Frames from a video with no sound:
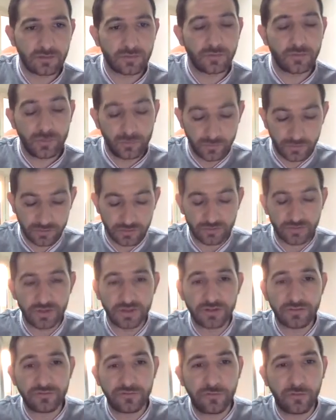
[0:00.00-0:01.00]
We want to
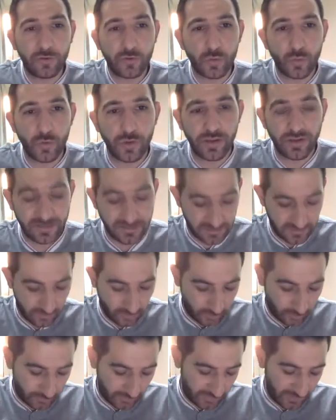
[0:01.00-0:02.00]
learn 4 ways
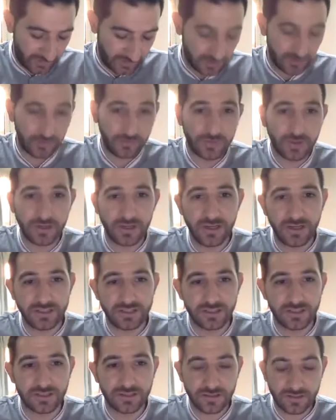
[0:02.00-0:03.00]
to obtain new
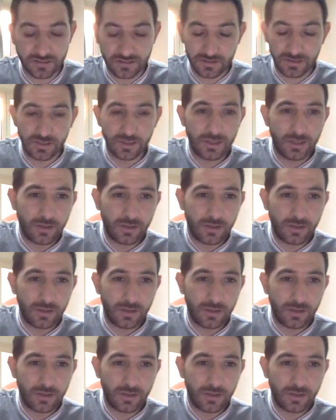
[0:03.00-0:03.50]
relations.